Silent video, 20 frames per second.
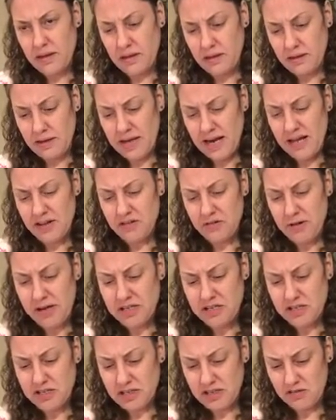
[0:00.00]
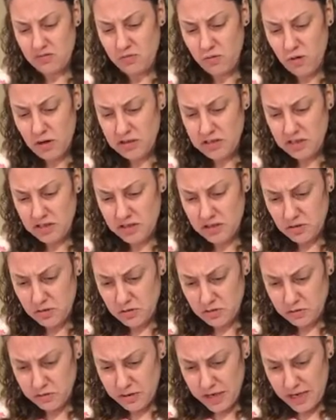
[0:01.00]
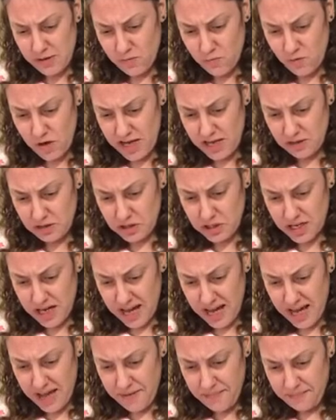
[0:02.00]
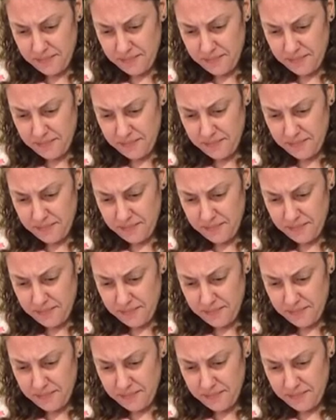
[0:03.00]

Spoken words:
next question is, what is your dream wheelchair?